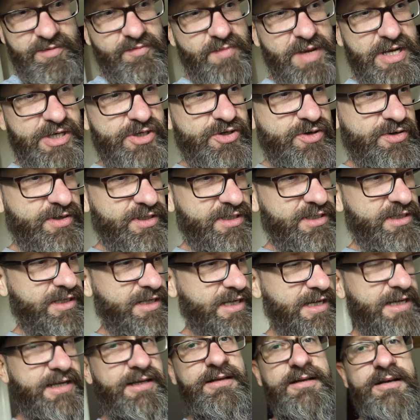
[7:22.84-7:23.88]
could measure it
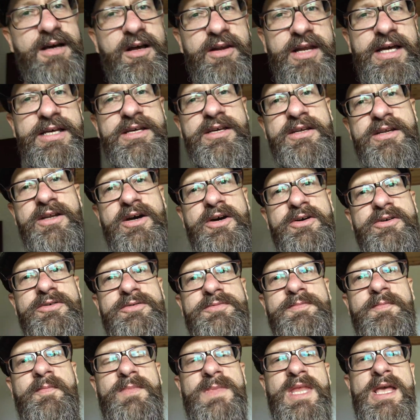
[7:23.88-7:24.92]
today. I'll let you know.
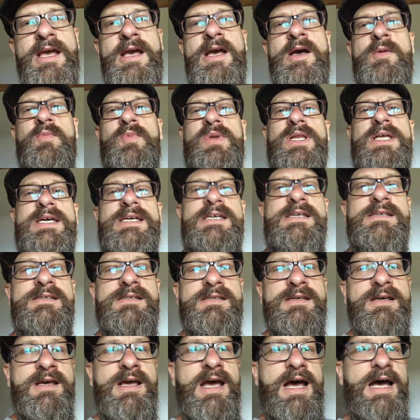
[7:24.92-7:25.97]

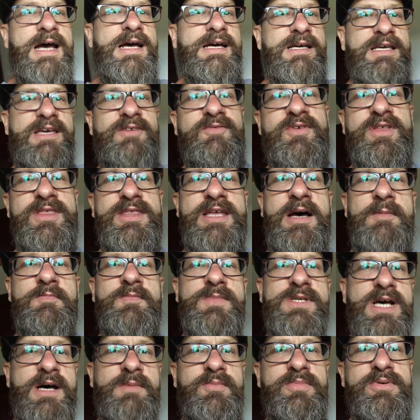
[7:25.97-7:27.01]
Please give a
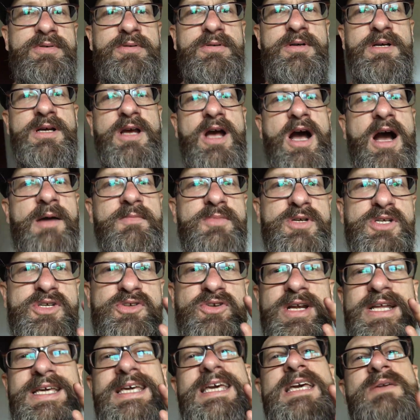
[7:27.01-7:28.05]
thumbs up. I'm just
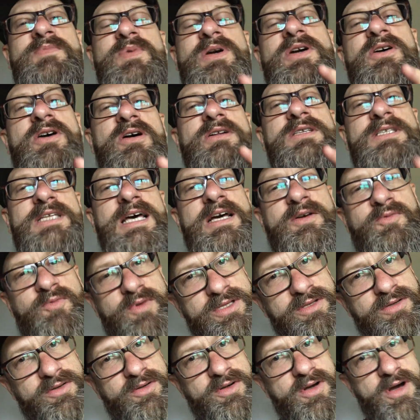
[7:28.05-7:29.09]
trying to keep in contact
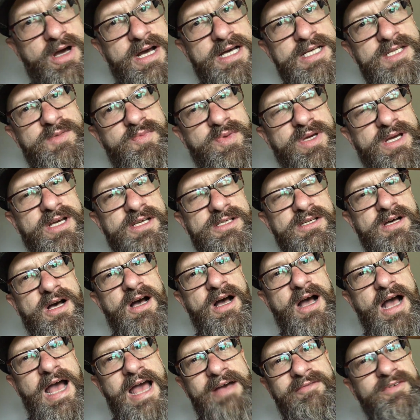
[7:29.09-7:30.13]
with you guys because
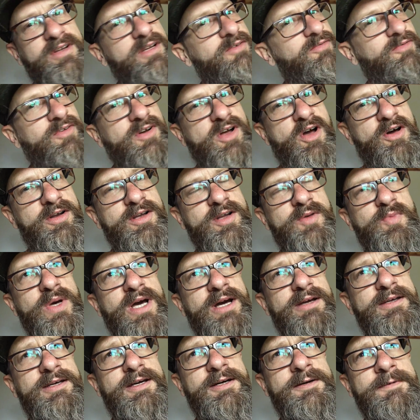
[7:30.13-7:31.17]
I haven't forgotten
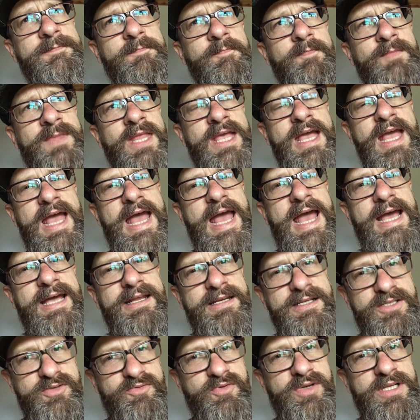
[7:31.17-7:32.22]
about you.
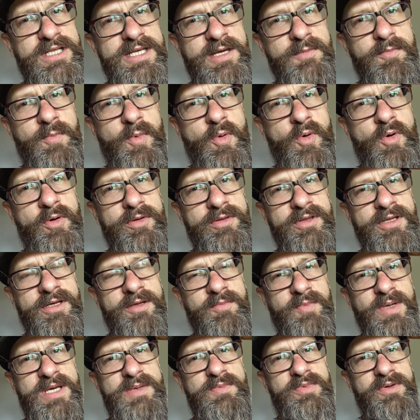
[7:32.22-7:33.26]
And it's really important
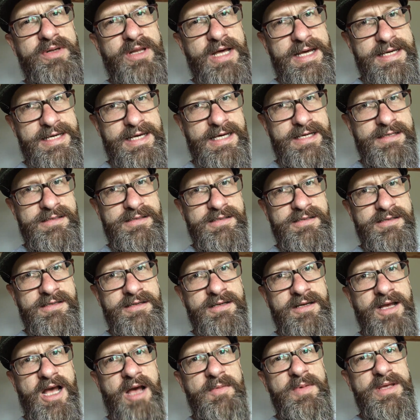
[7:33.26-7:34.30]
that people like
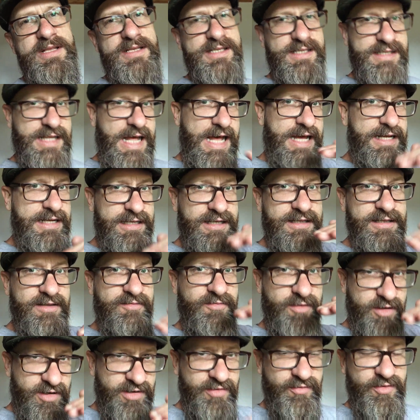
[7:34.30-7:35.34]
us, I mean, starting at the
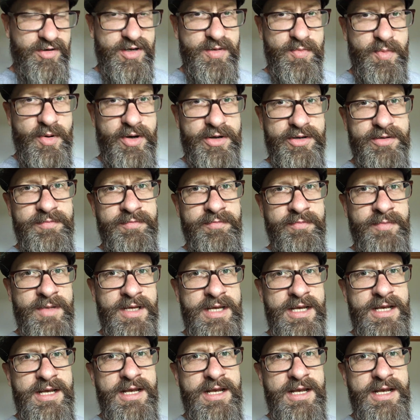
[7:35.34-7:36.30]
very, very bottom,